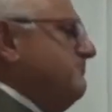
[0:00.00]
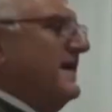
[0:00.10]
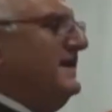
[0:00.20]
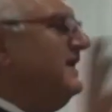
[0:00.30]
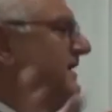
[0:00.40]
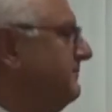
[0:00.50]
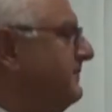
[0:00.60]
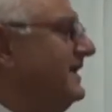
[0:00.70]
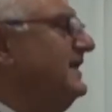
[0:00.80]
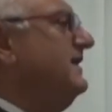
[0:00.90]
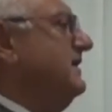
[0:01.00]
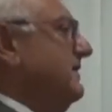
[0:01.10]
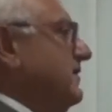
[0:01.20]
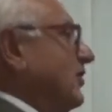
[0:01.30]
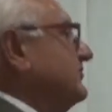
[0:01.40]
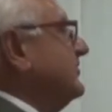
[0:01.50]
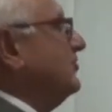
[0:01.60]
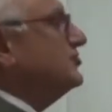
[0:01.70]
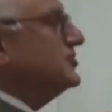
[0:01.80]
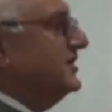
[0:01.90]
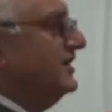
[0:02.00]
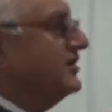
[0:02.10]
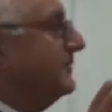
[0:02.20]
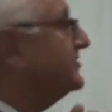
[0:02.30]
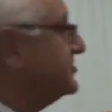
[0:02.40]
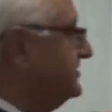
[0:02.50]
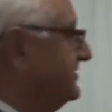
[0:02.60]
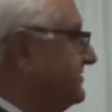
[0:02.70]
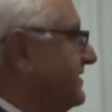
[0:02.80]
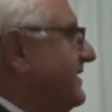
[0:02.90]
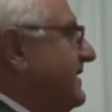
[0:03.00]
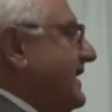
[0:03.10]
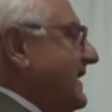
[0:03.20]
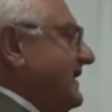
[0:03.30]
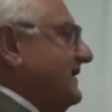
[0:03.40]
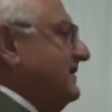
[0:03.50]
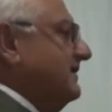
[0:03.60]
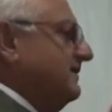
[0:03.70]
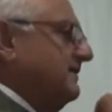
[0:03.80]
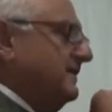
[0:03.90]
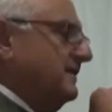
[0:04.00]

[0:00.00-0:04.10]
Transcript: many, many constitutional commissions and uh,